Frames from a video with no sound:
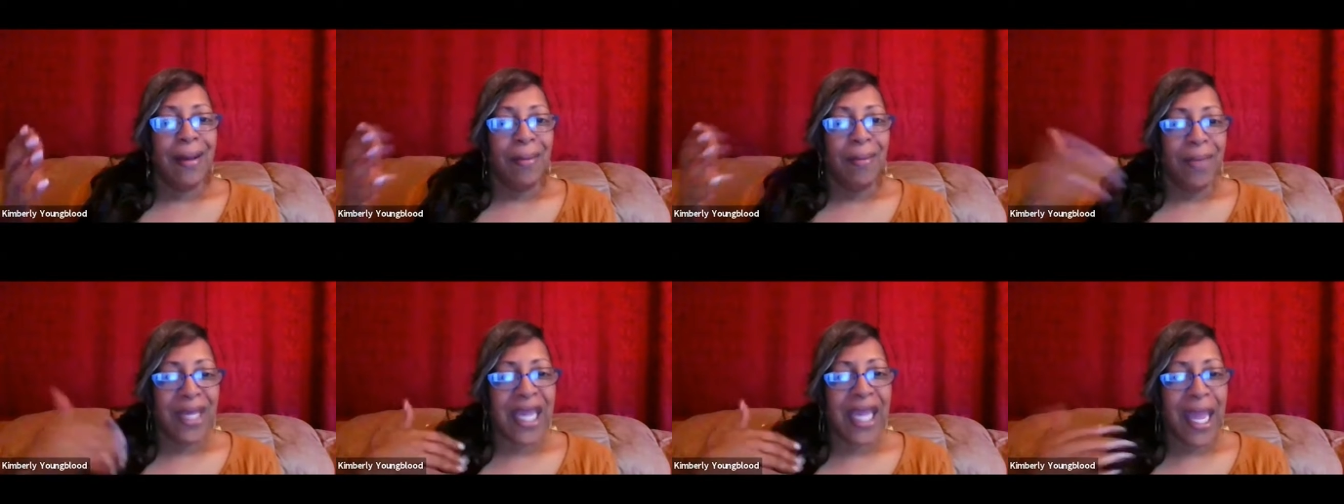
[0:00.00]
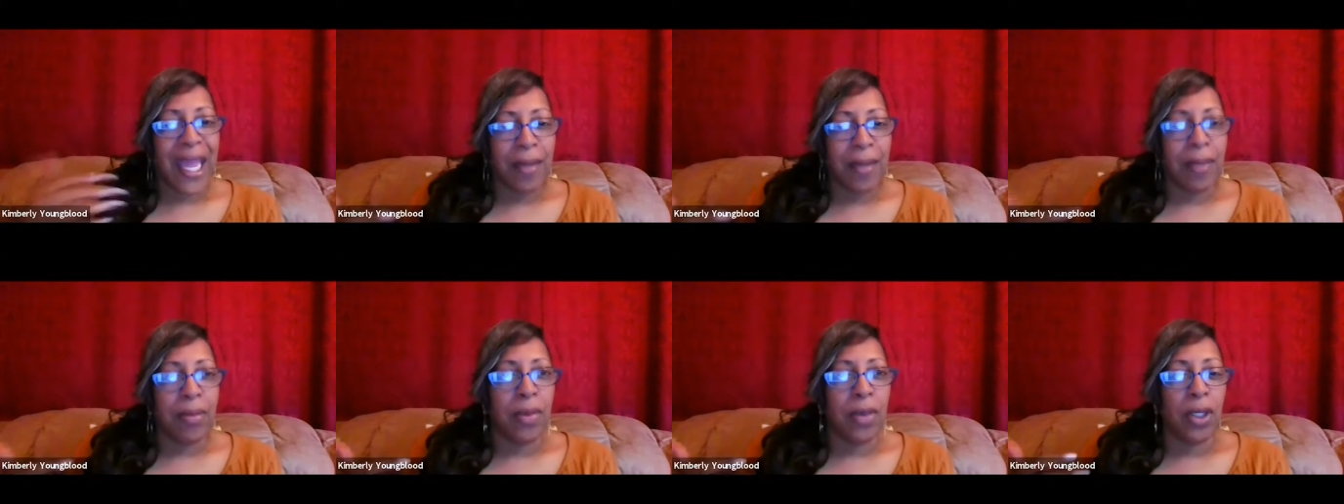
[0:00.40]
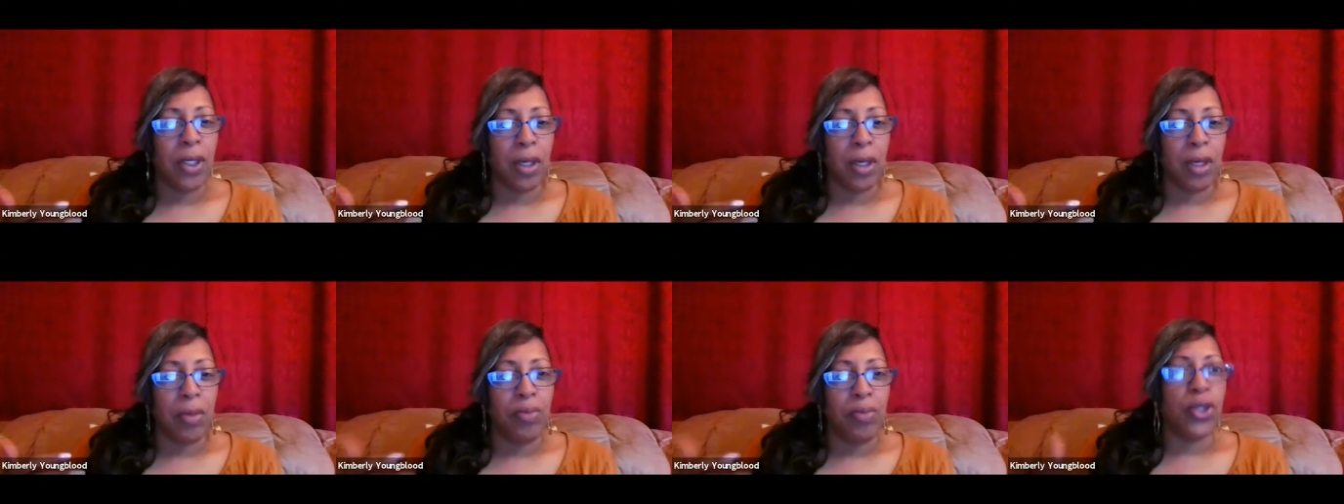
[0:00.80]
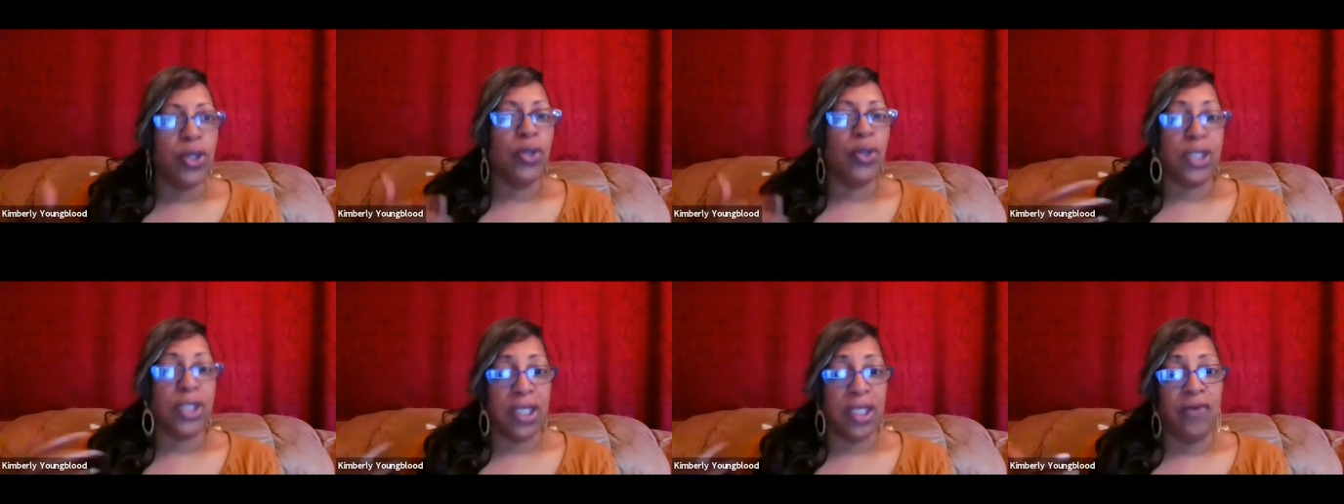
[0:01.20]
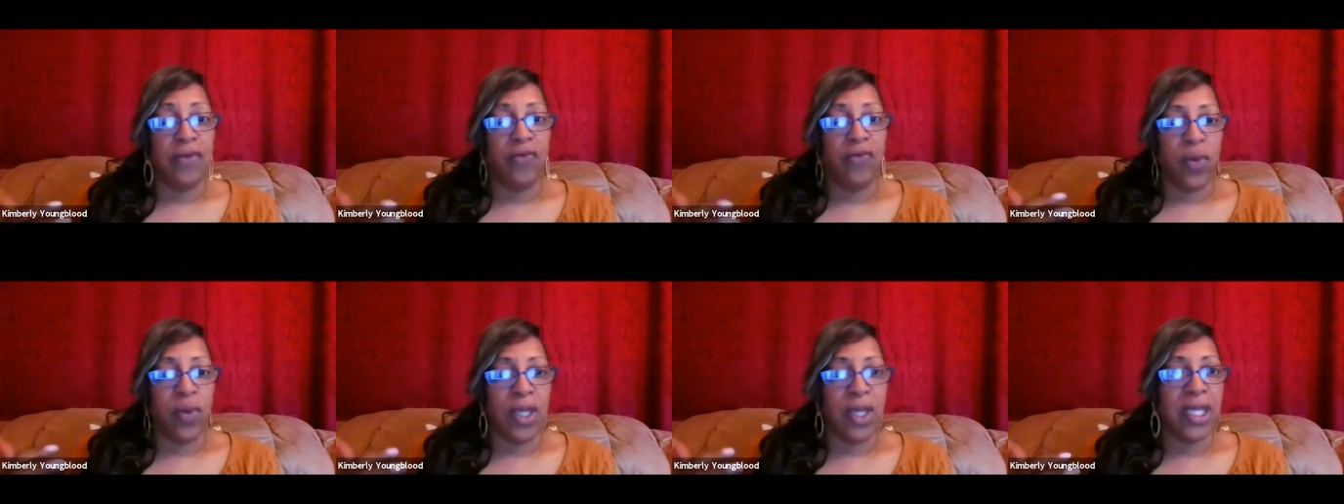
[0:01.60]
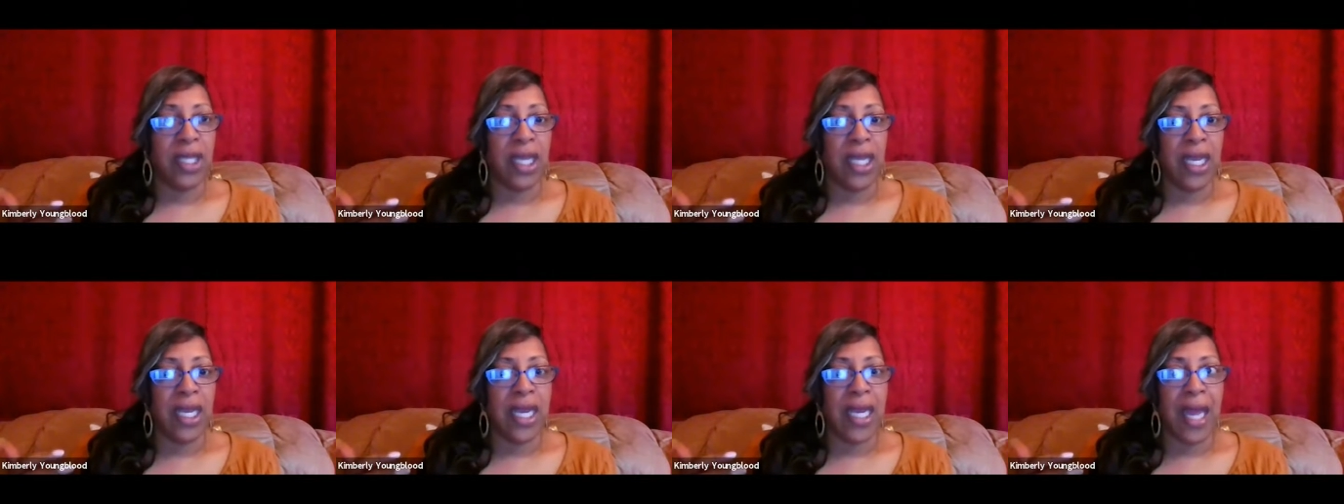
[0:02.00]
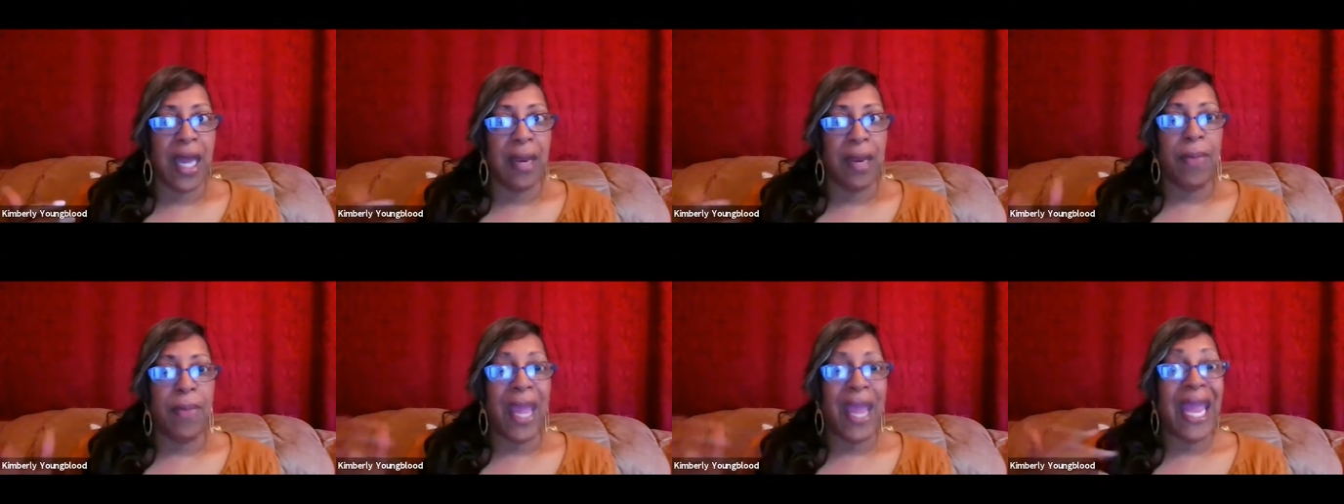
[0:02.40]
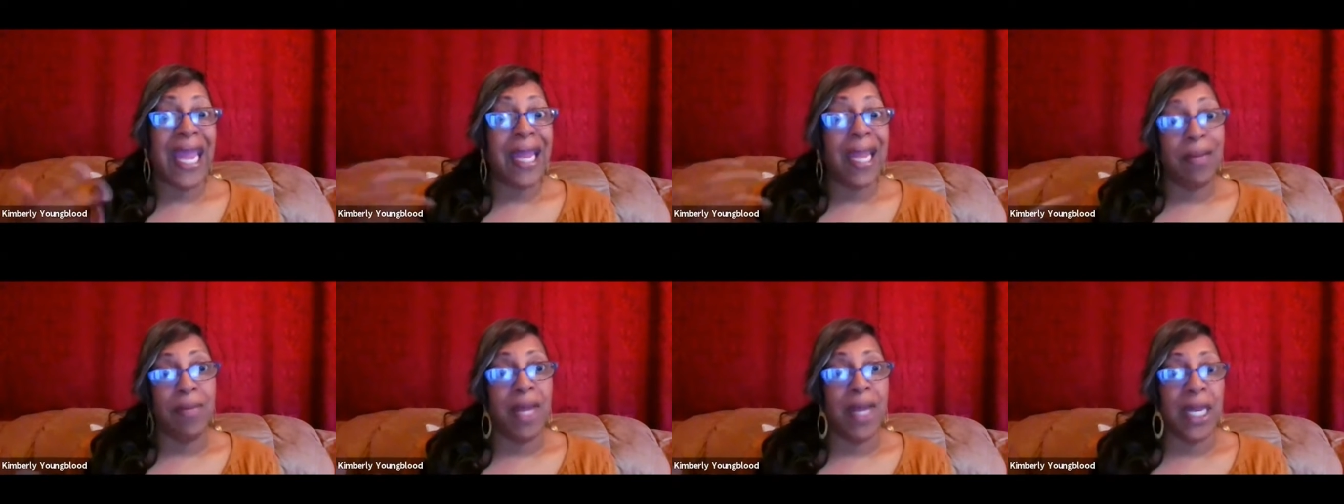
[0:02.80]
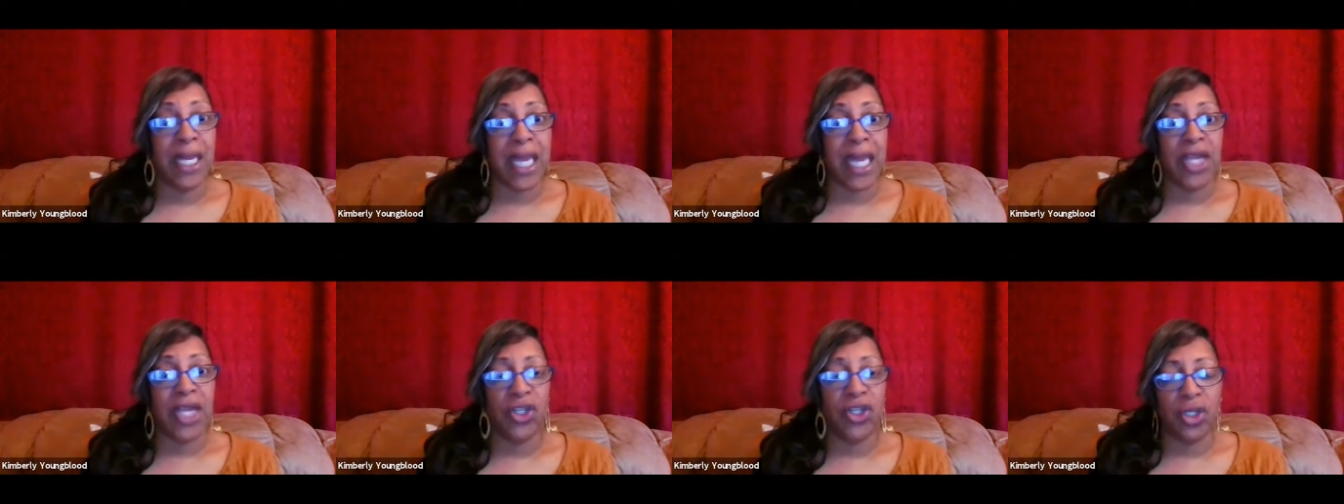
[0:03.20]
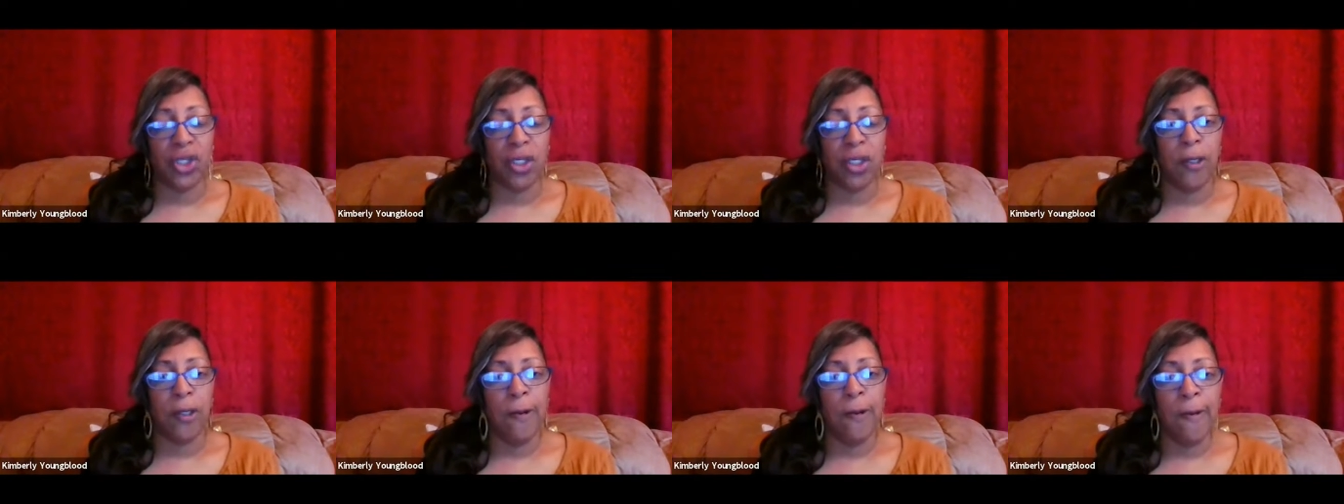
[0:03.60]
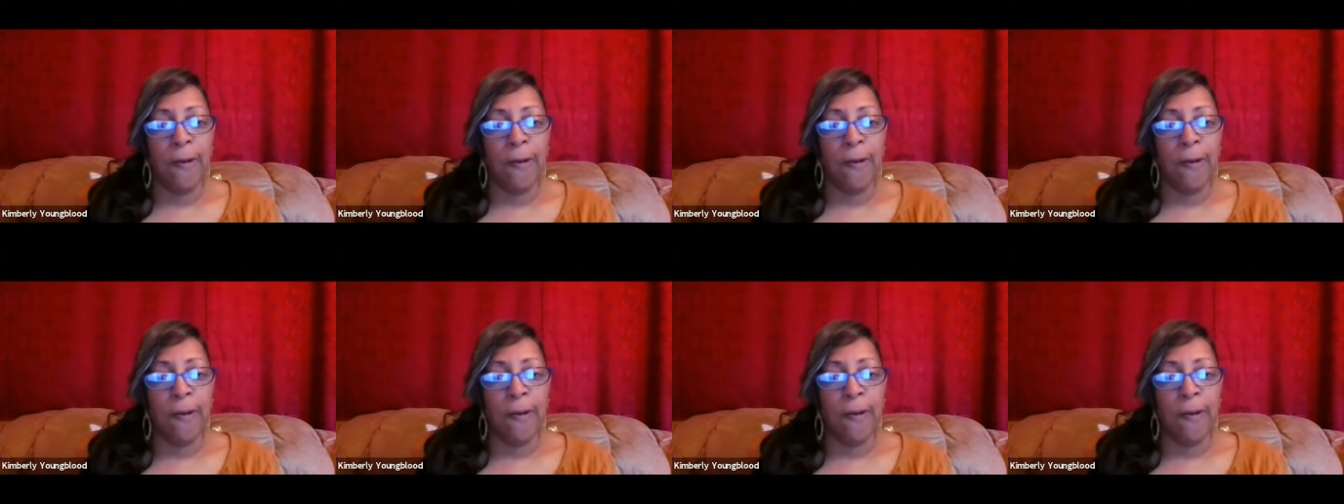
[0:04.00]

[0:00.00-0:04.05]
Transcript: became abusive with any kind of pain medication?